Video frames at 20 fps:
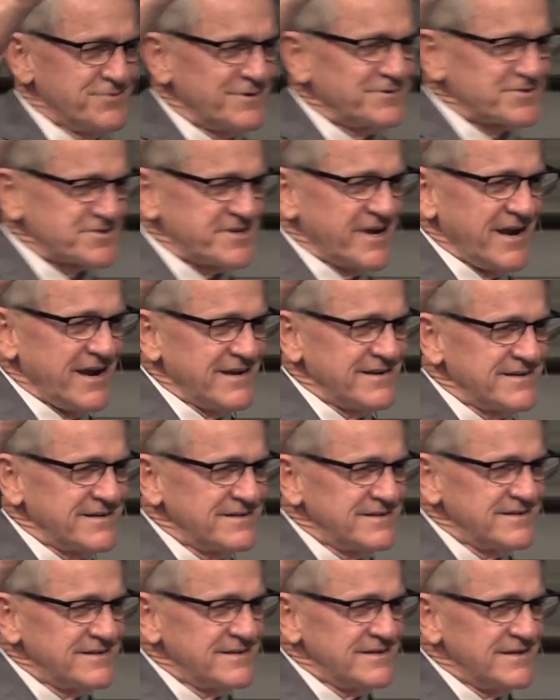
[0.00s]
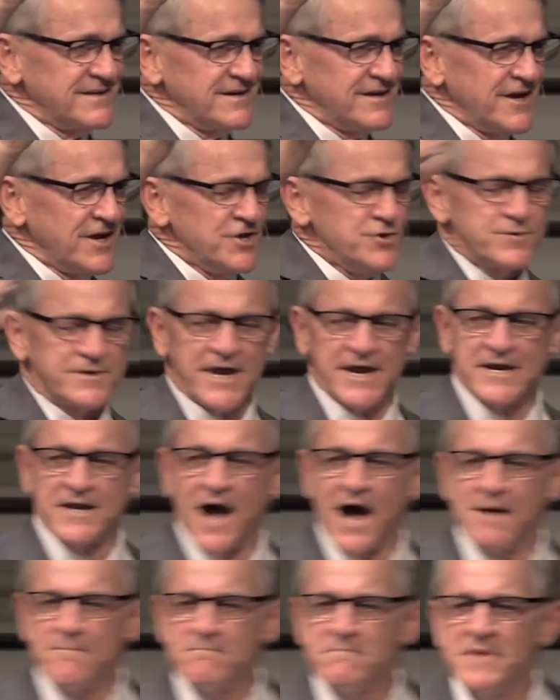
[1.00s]
You understand? You
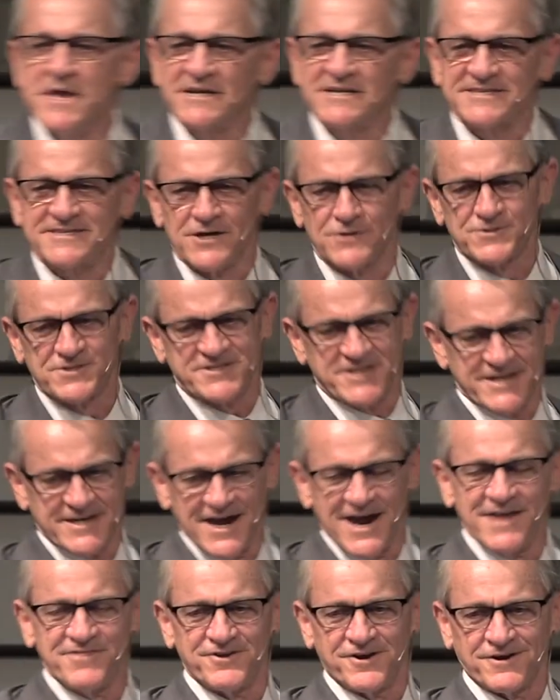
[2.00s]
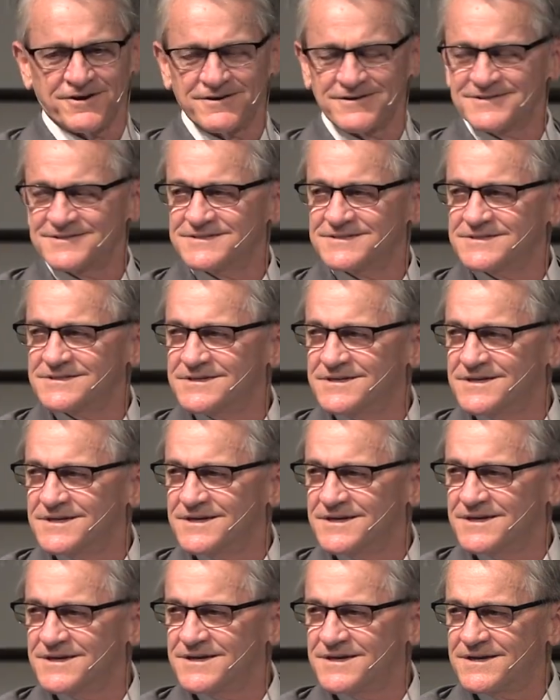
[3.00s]
cannot mix those together.
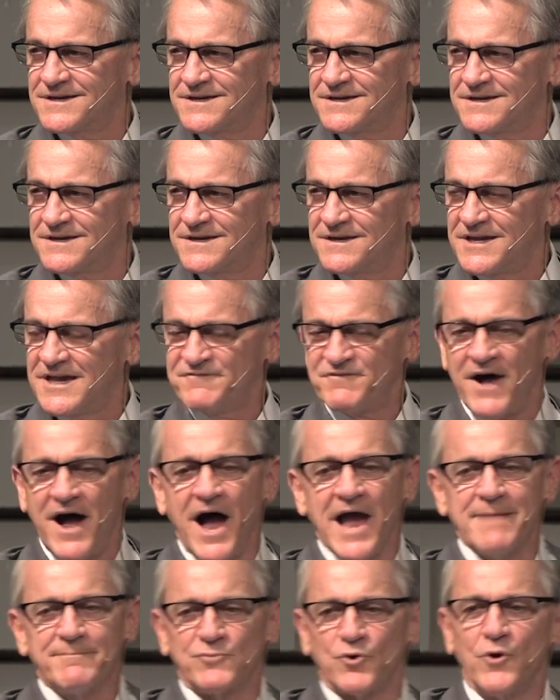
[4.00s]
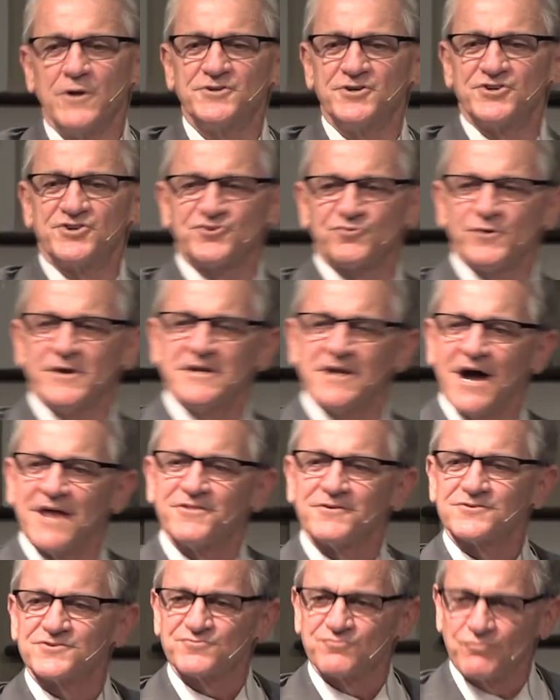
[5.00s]
If I'm going to treat
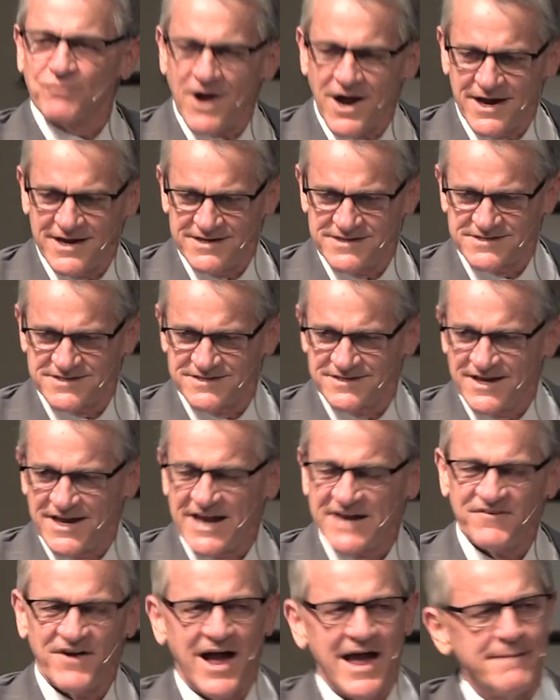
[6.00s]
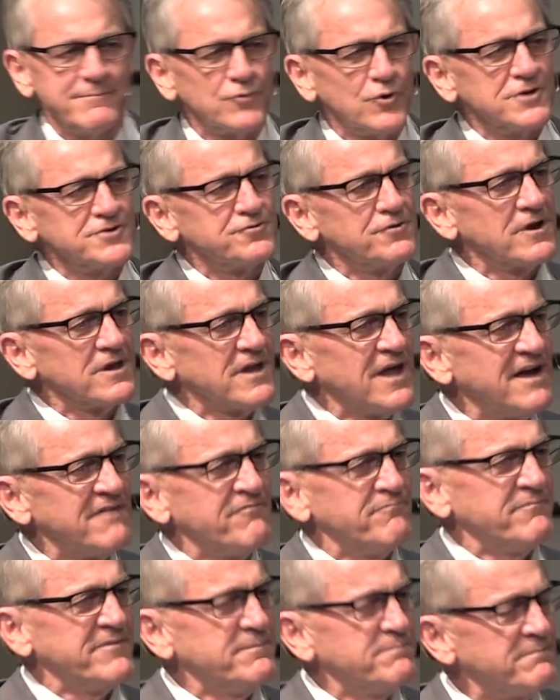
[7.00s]
others right, and if I'm going to
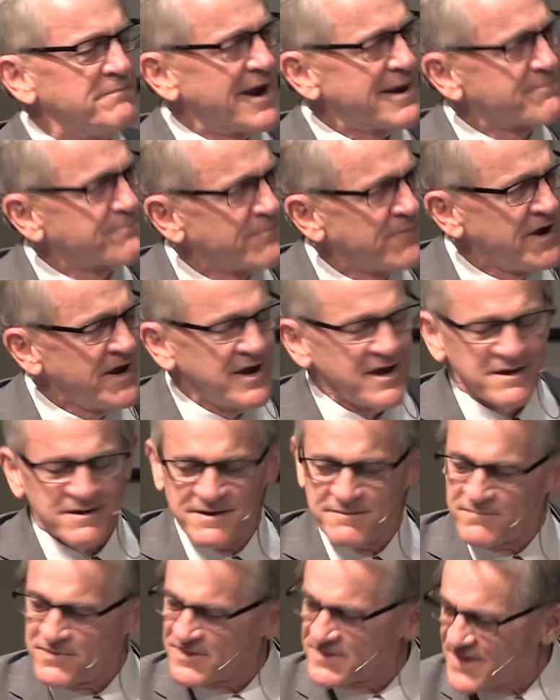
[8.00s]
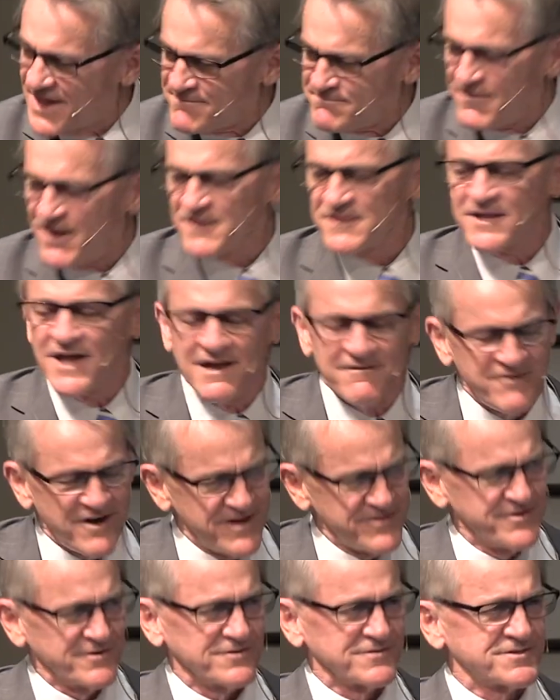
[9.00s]
love, my, love, love
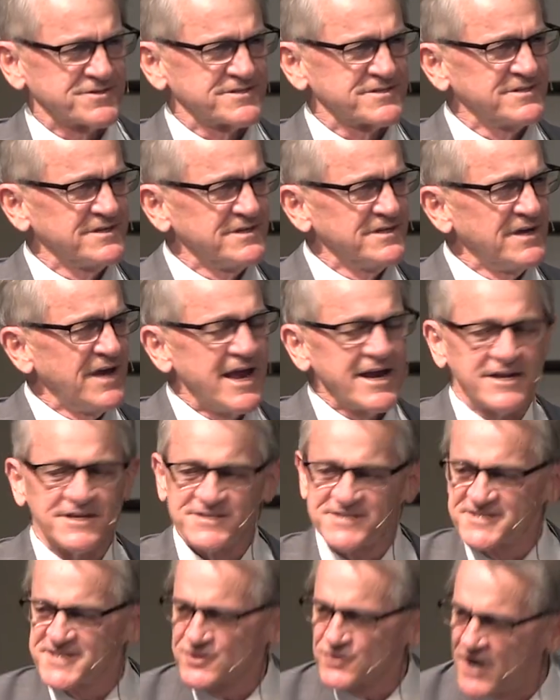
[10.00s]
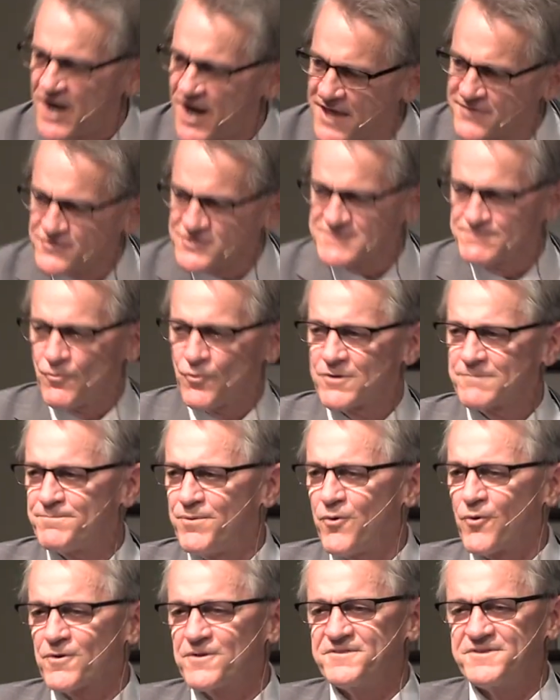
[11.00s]
others and consider others more
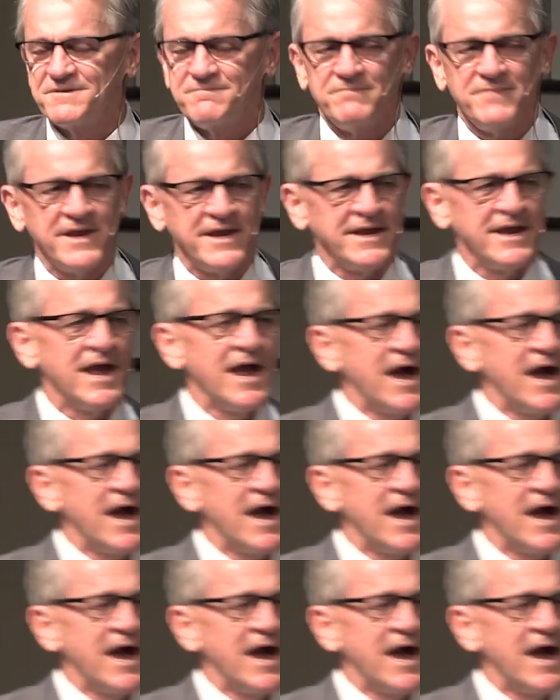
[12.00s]
important than me,